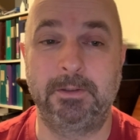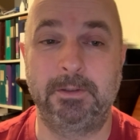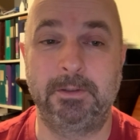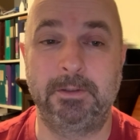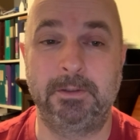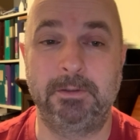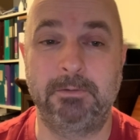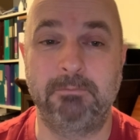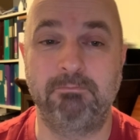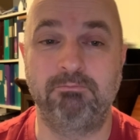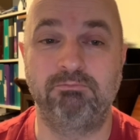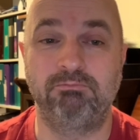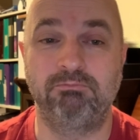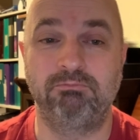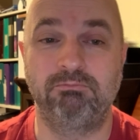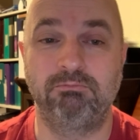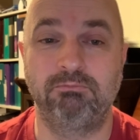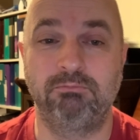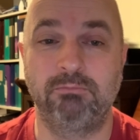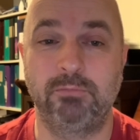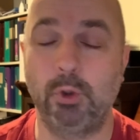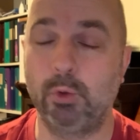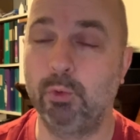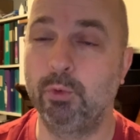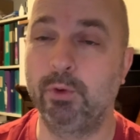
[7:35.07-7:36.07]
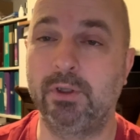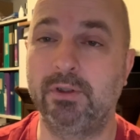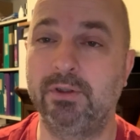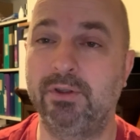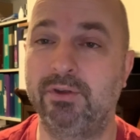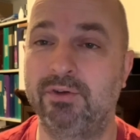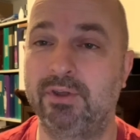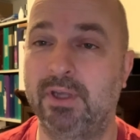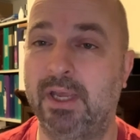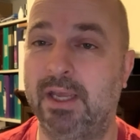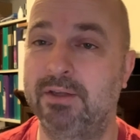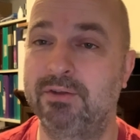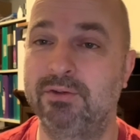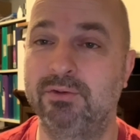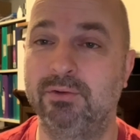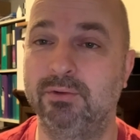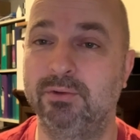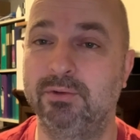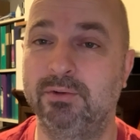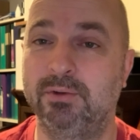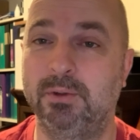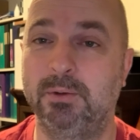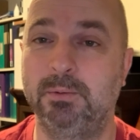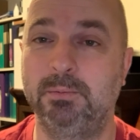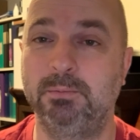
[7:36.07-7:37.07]
Um, no real disasters
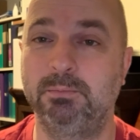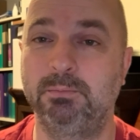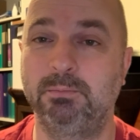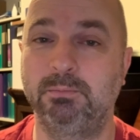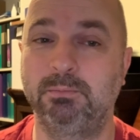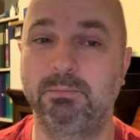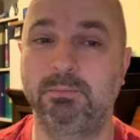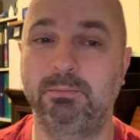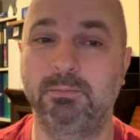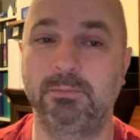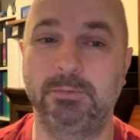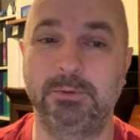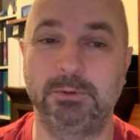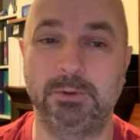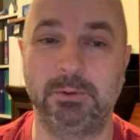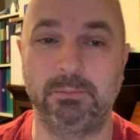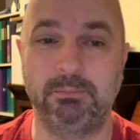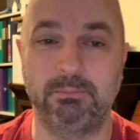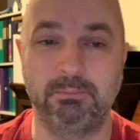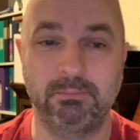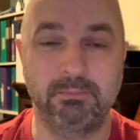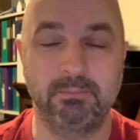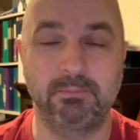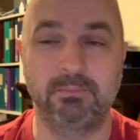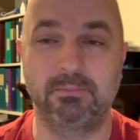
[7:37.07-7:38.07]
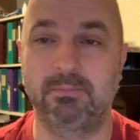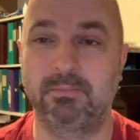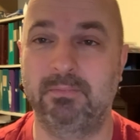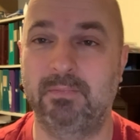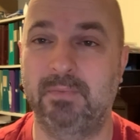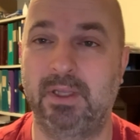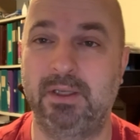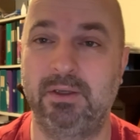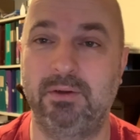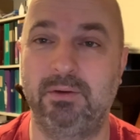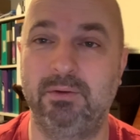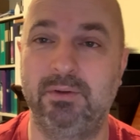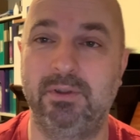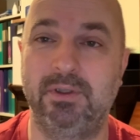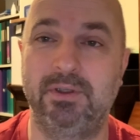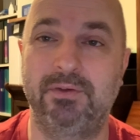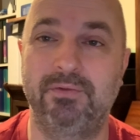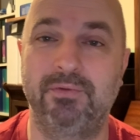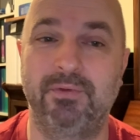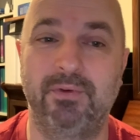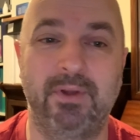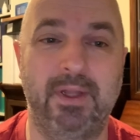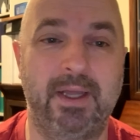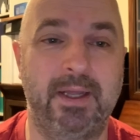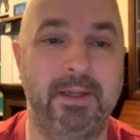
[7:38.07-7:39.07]
though. So thank goodness
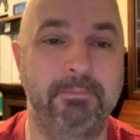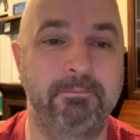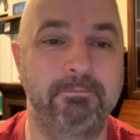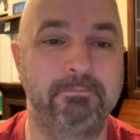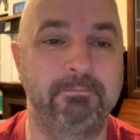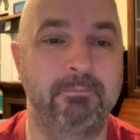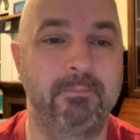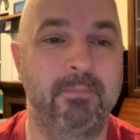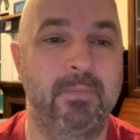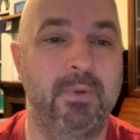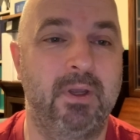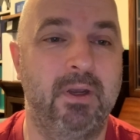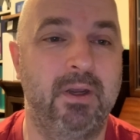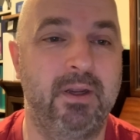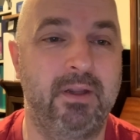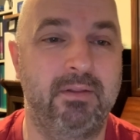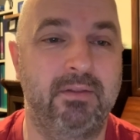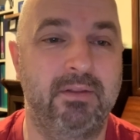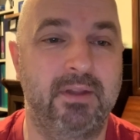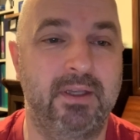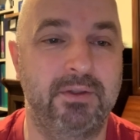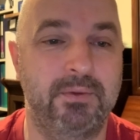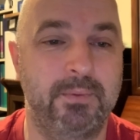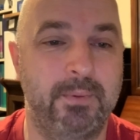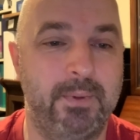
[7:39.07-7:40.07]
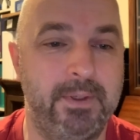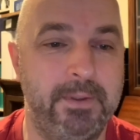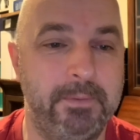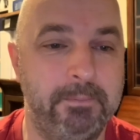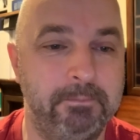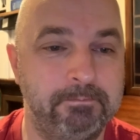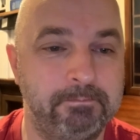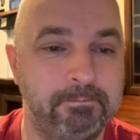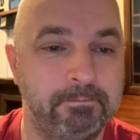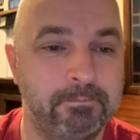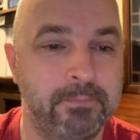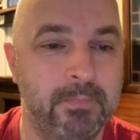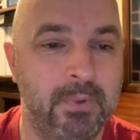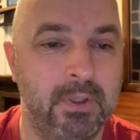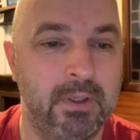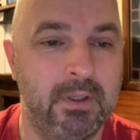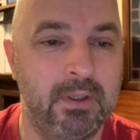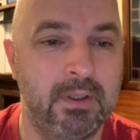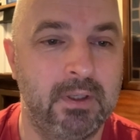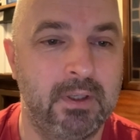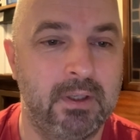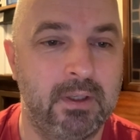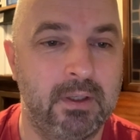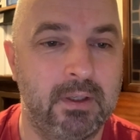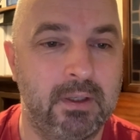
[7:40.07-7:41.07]
for that. All right, thanks Wendy.
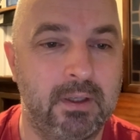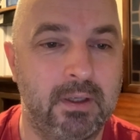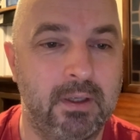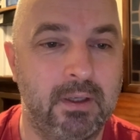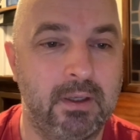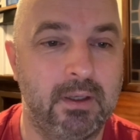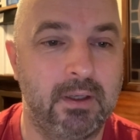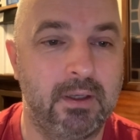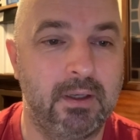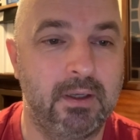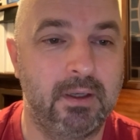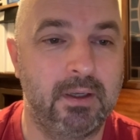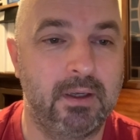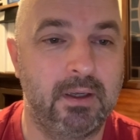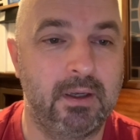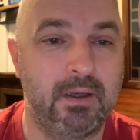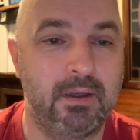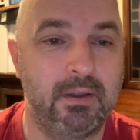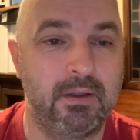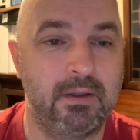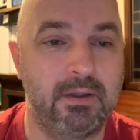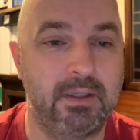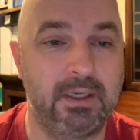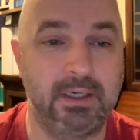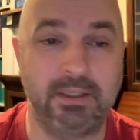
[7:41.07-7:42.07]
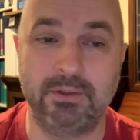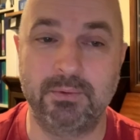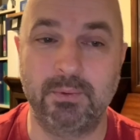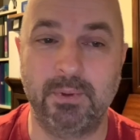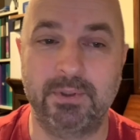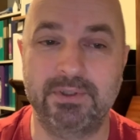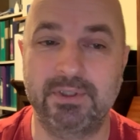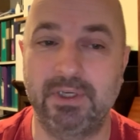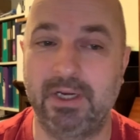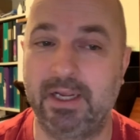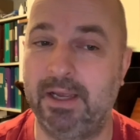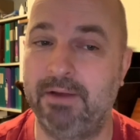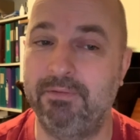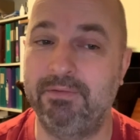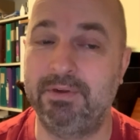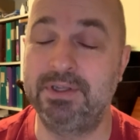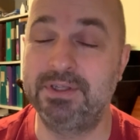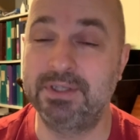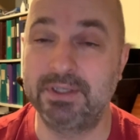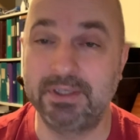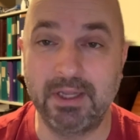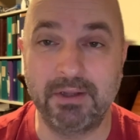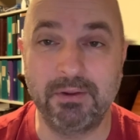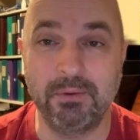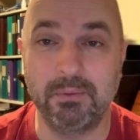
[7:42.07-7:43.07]
Uh, the next question I have is
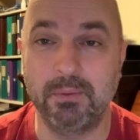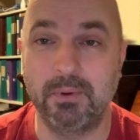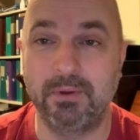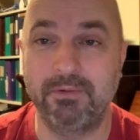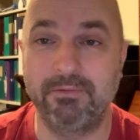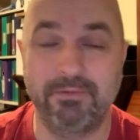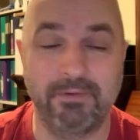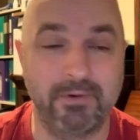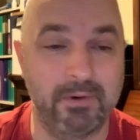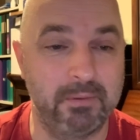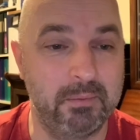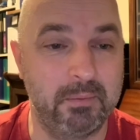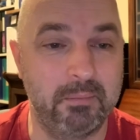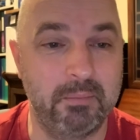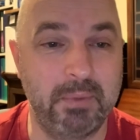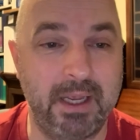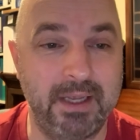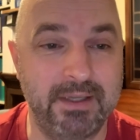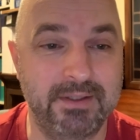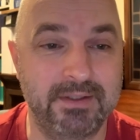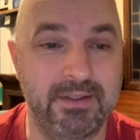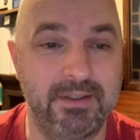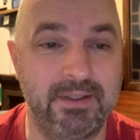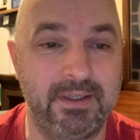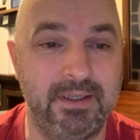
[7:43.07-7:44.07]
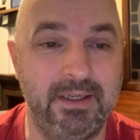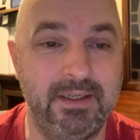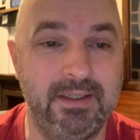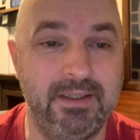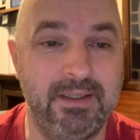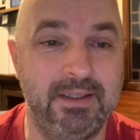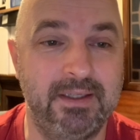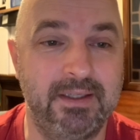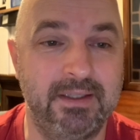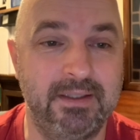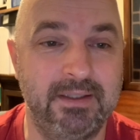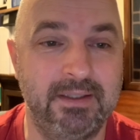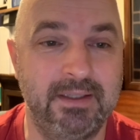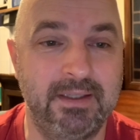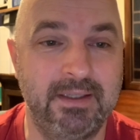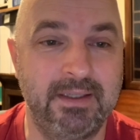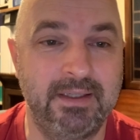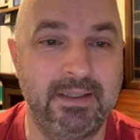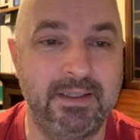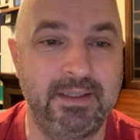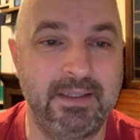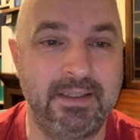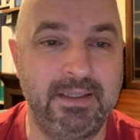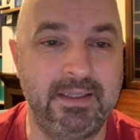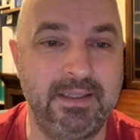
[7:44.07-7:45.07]
another one from Basil in India.
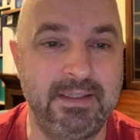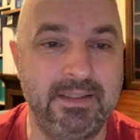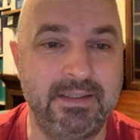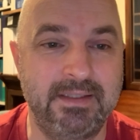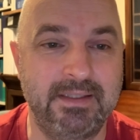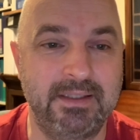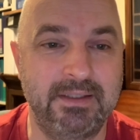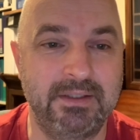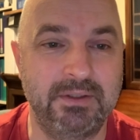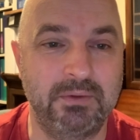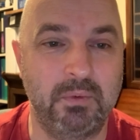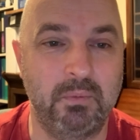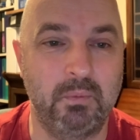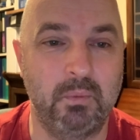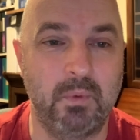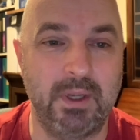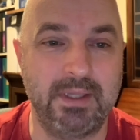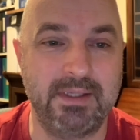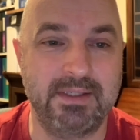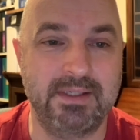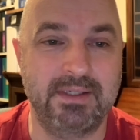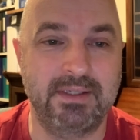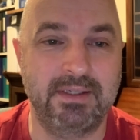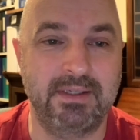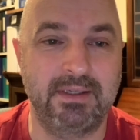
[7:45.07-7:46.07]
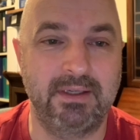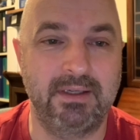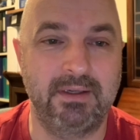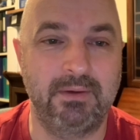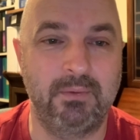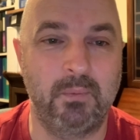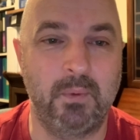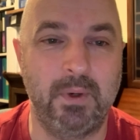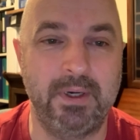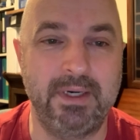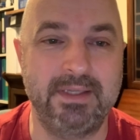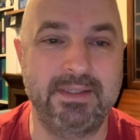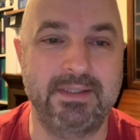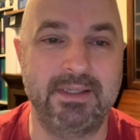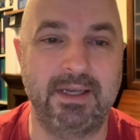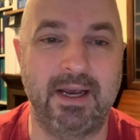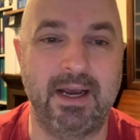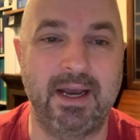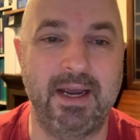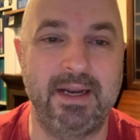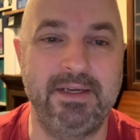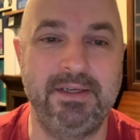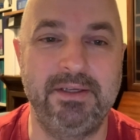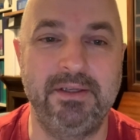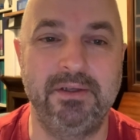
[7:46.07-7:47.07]
He says, "What's what is
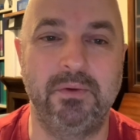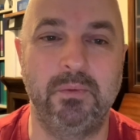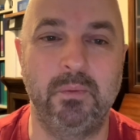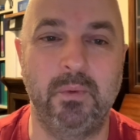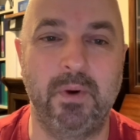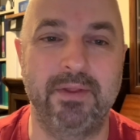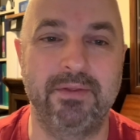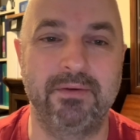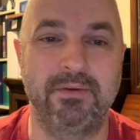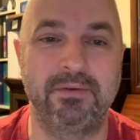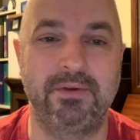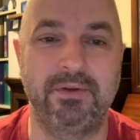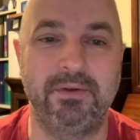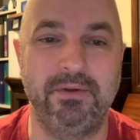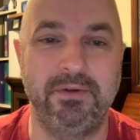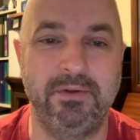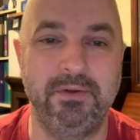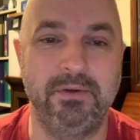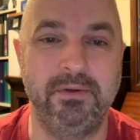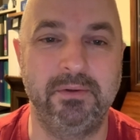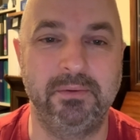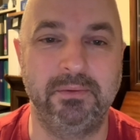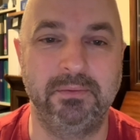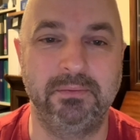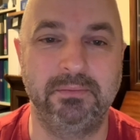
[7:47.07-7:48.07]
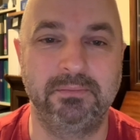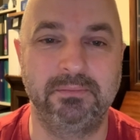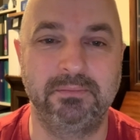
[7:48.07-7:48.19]
ideal weather to you?"